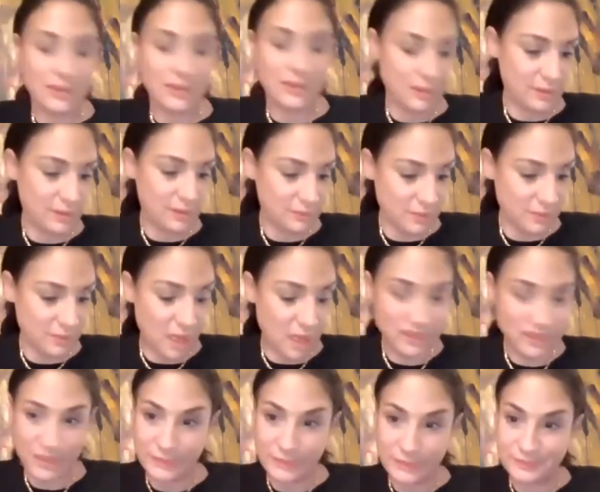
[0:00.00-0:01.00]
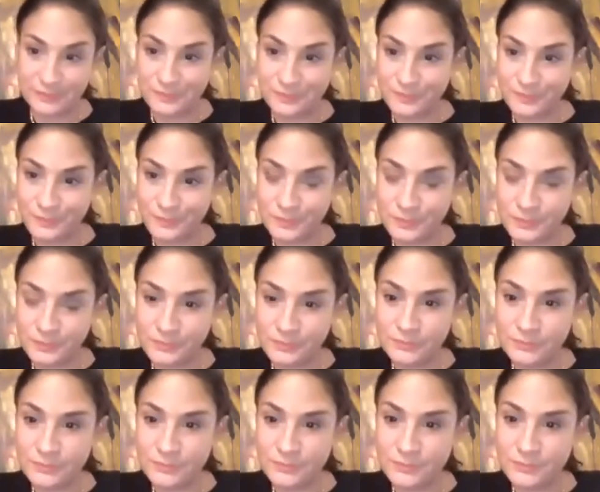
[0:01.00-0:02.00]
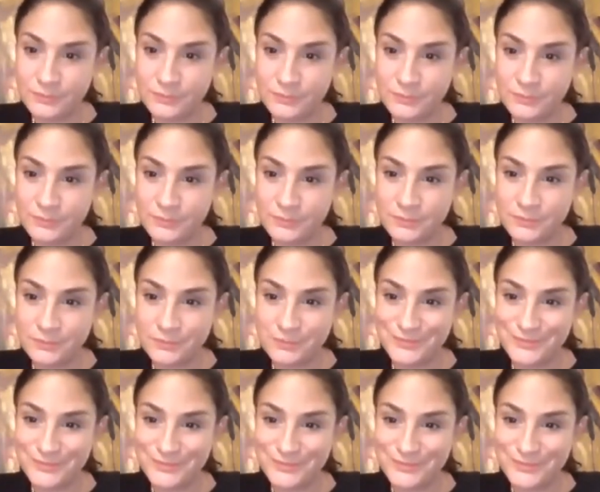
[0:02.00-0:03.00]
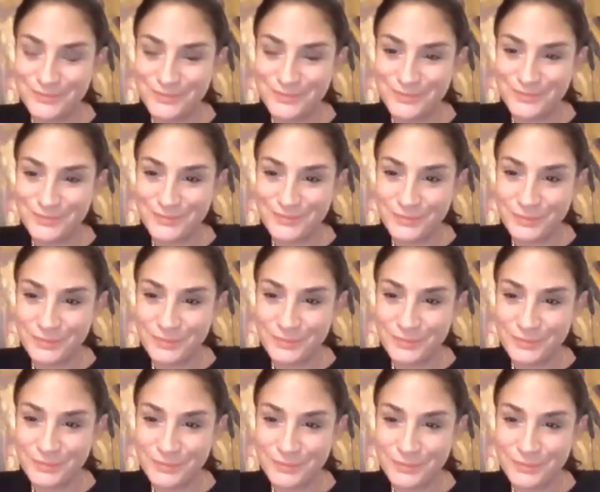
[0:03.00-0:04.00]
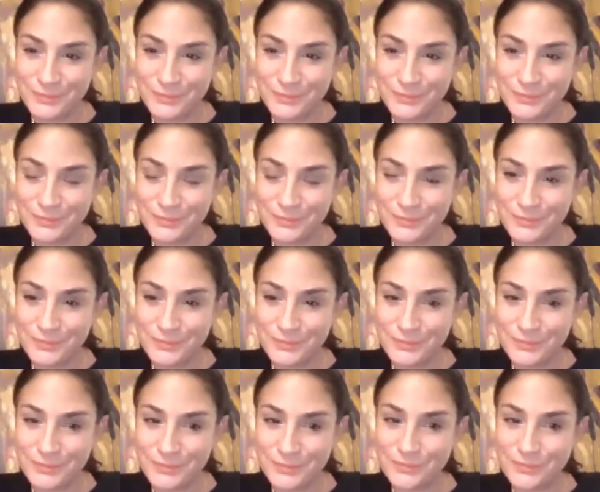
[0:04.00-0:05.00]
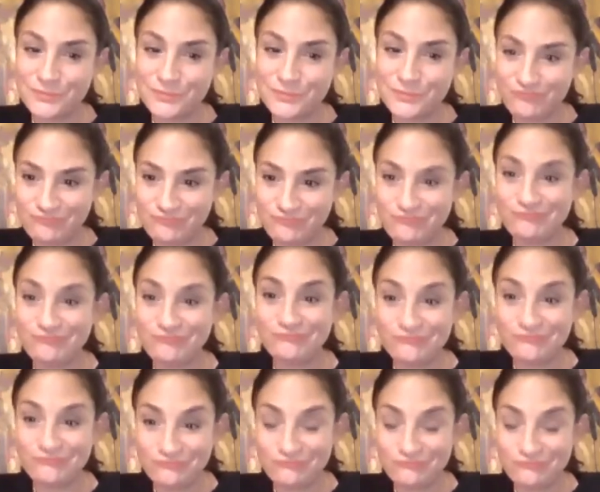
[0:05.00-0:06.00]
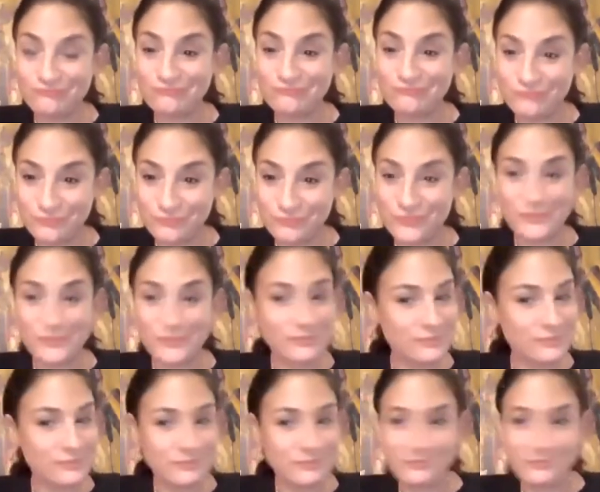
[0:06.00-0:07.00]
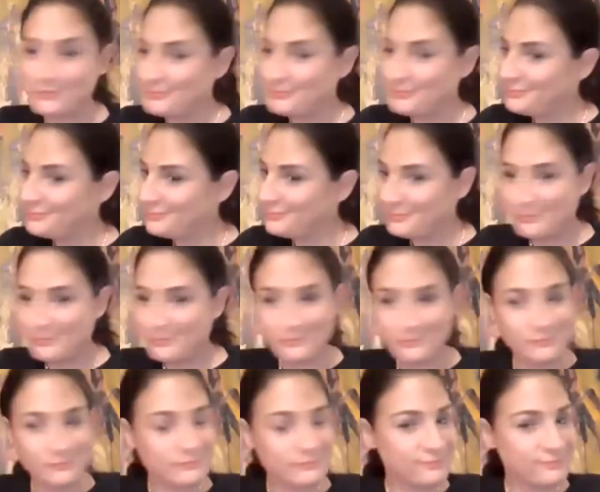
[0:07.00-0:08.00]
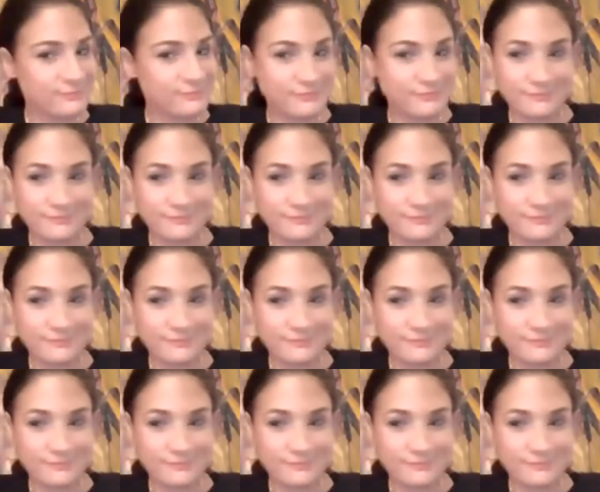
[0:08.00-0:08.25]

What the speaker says: thing I wanted to say is that we've learned over time is that timing is we can't predict timing. We do not know.